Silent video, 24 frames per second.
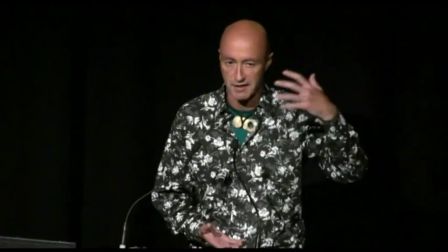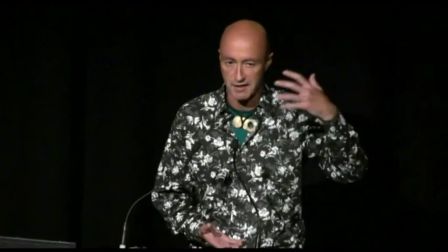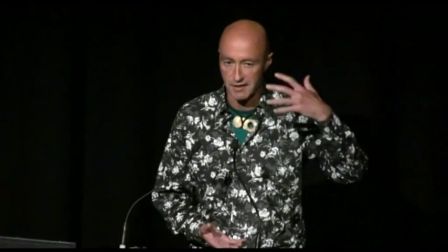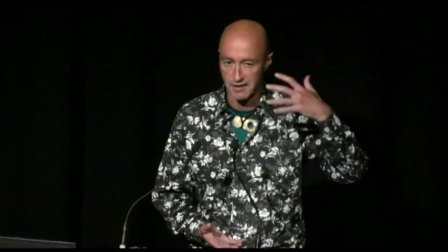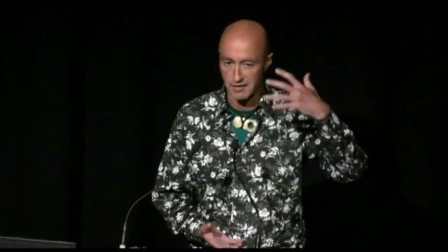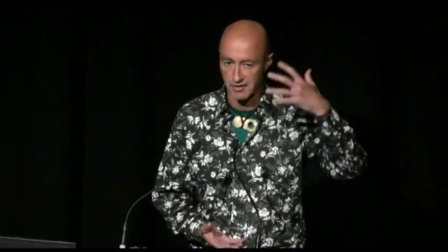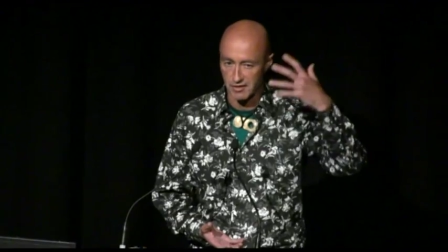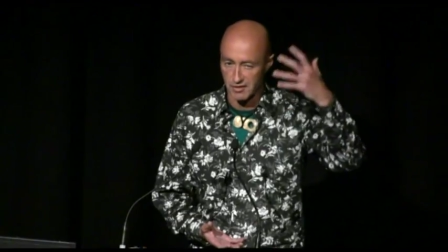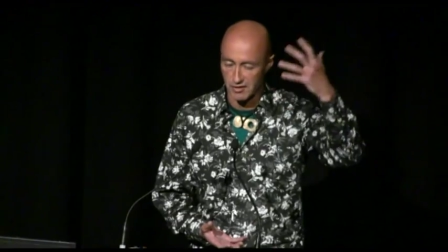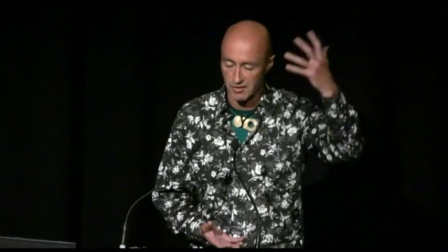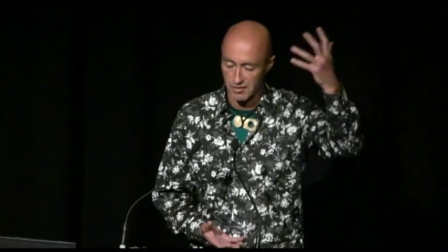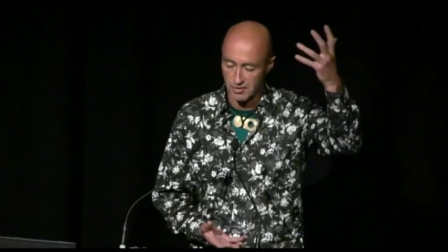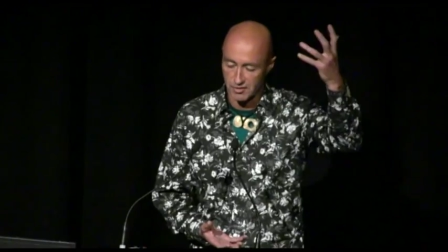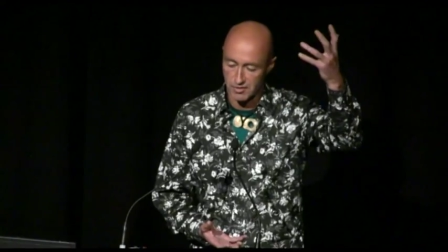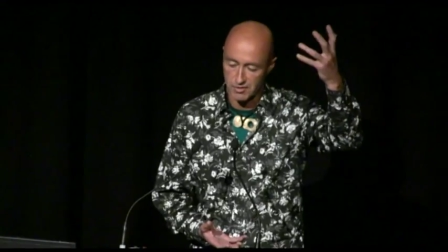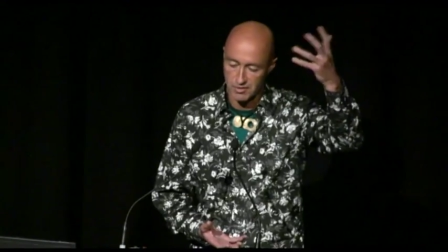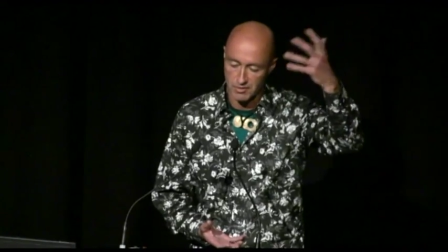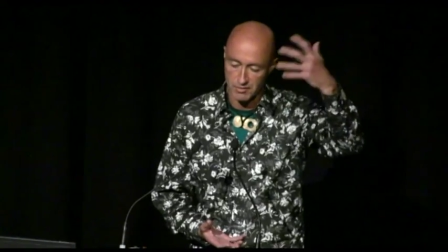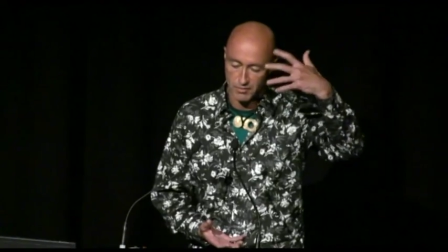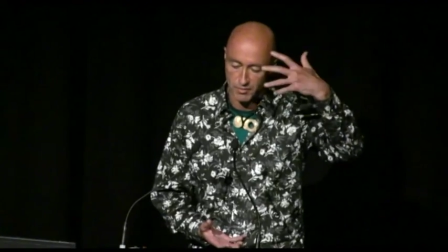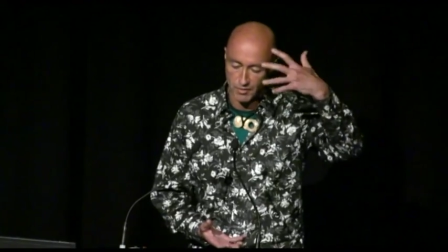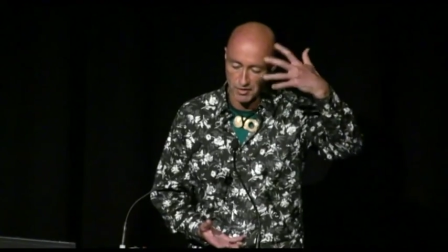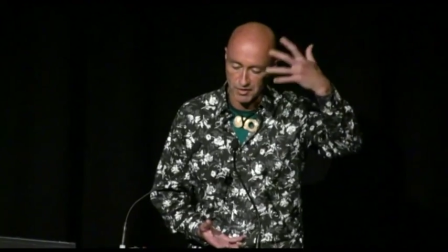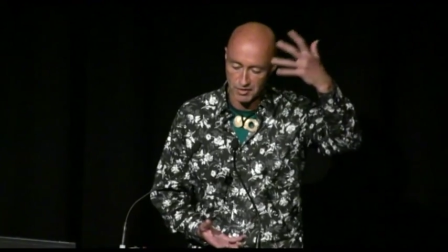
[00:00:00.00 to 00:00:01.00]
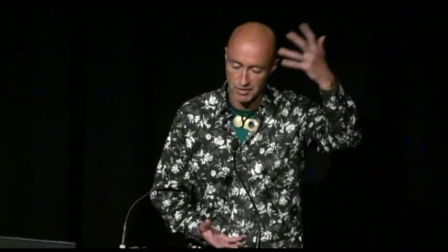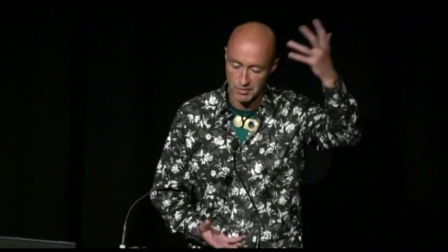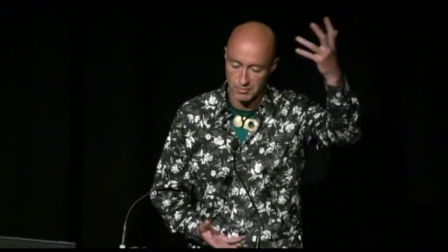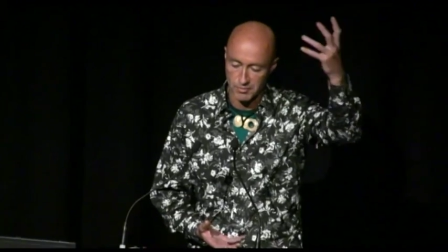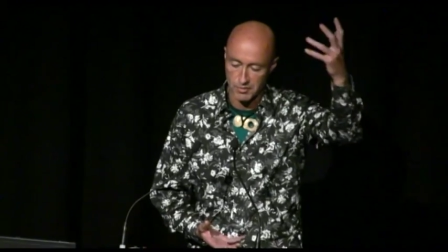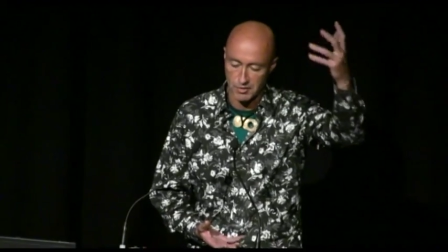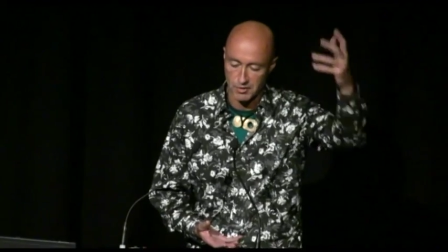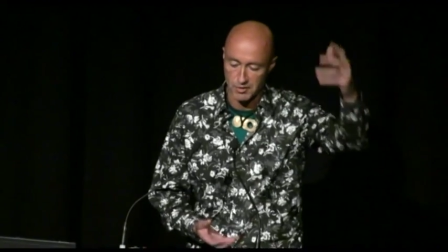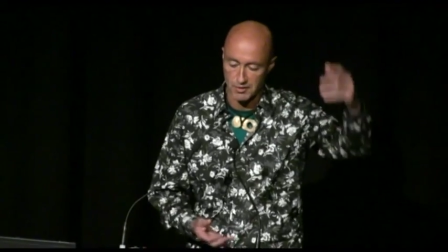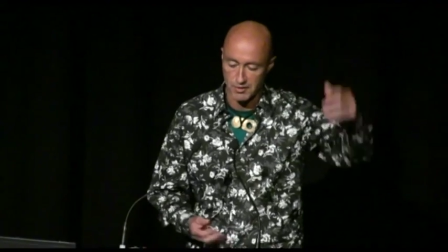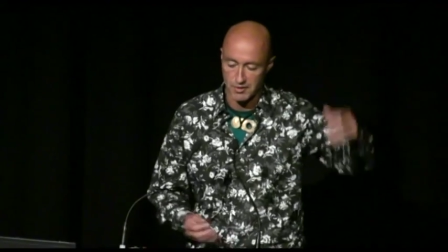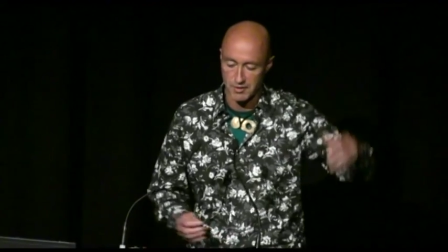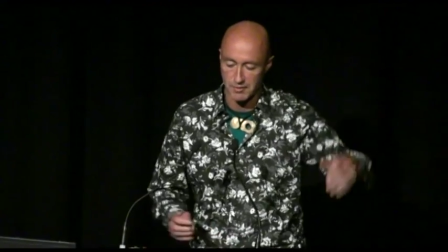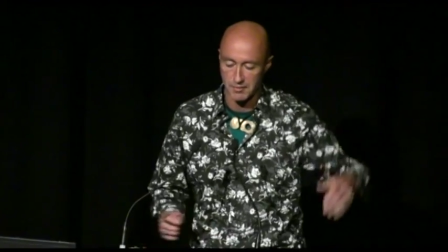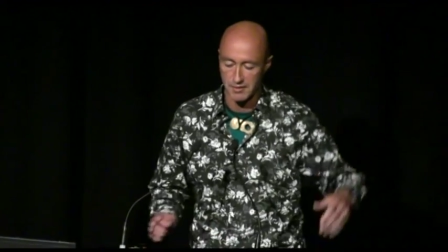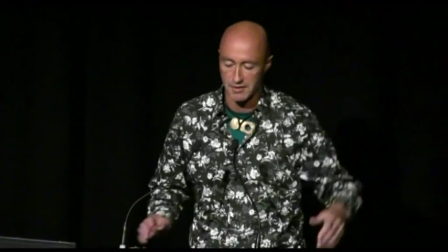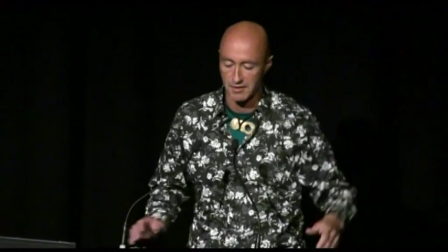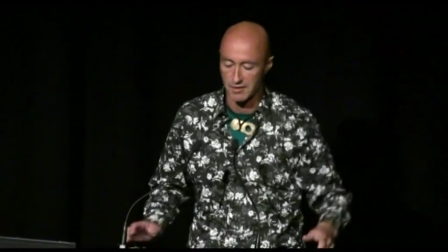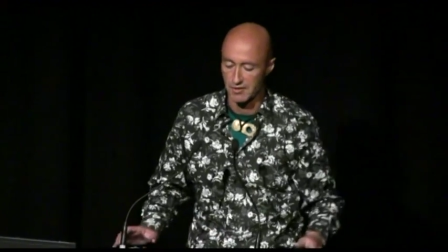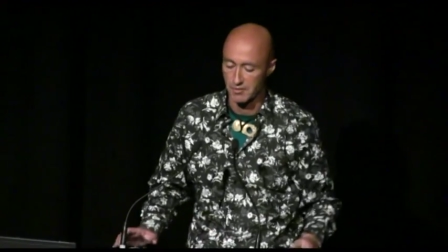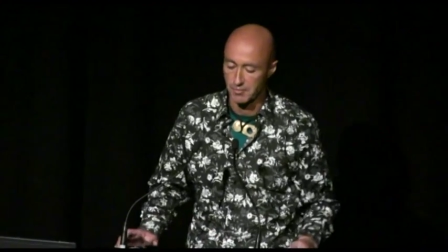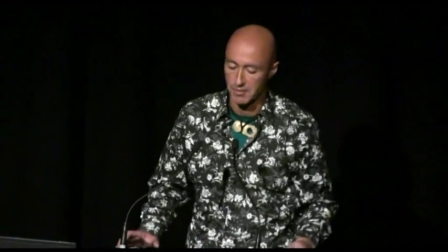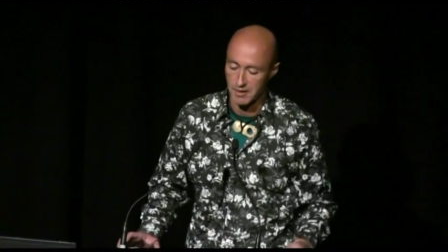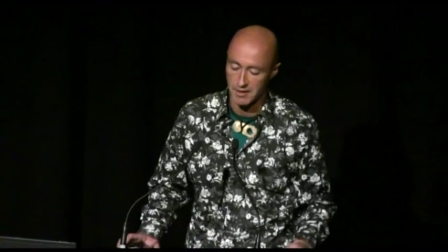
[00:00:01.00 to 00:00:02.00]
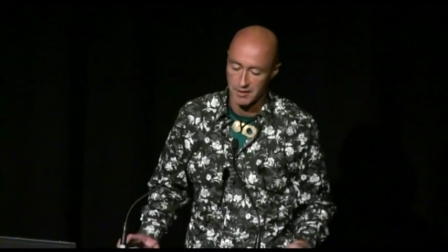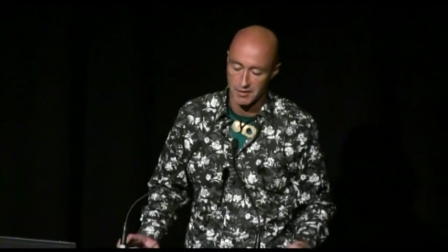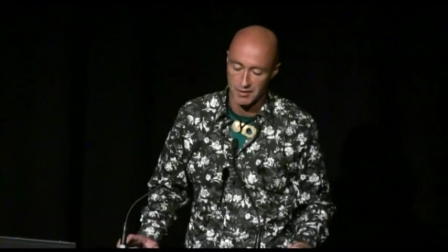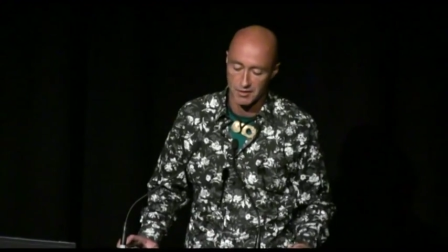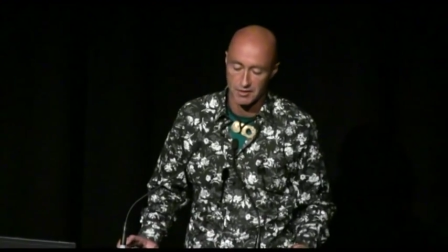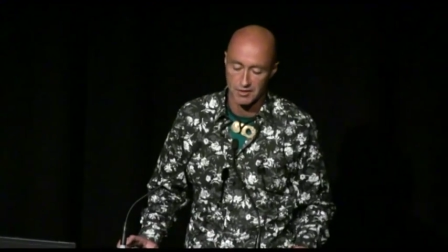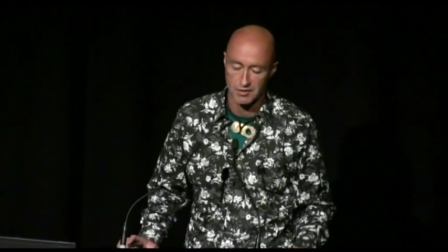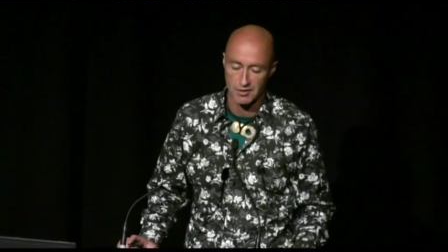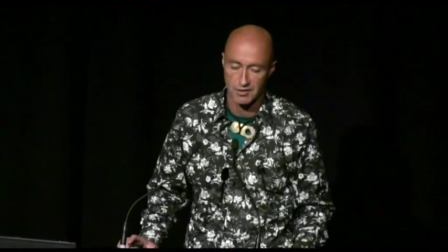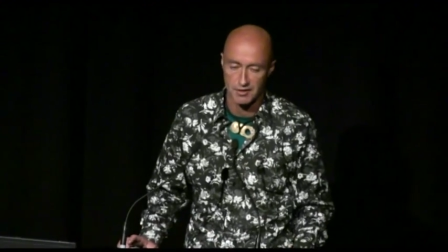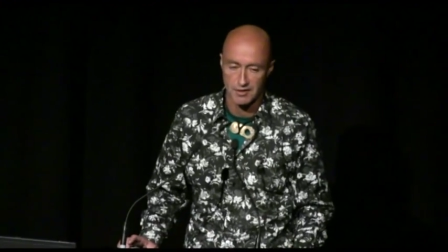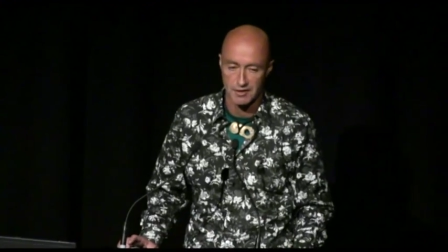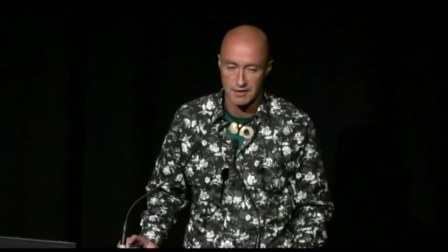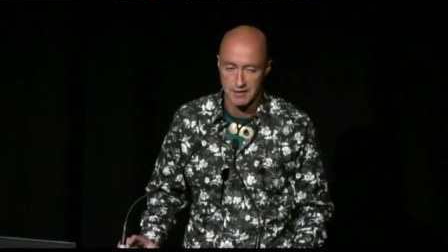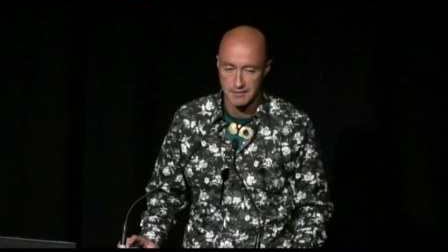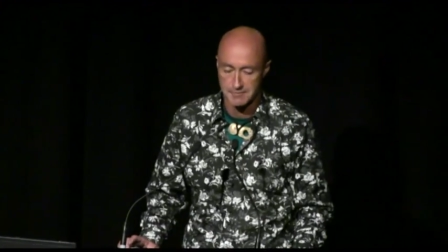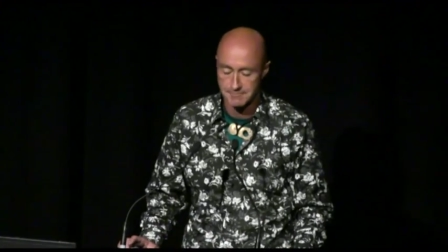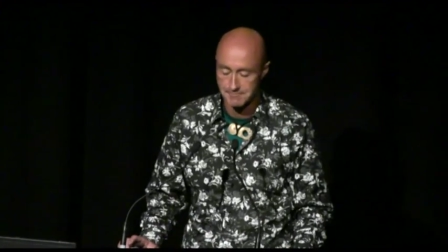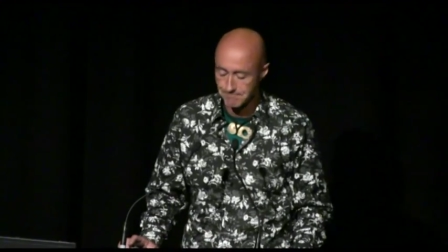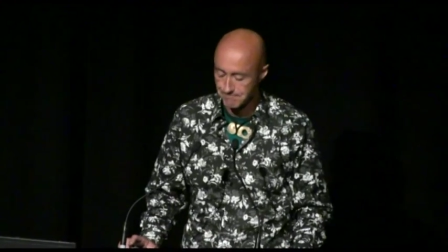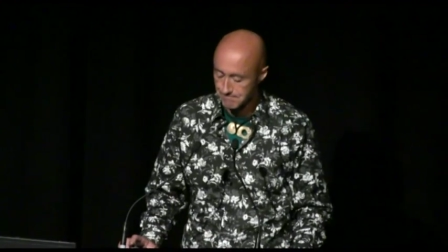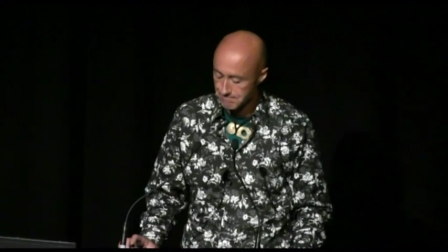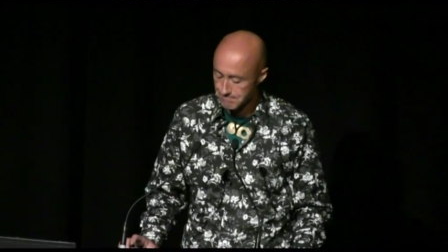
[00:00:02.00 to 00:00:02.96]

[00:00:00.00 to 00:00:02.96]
the essence, the spirit that makes us part of the sky.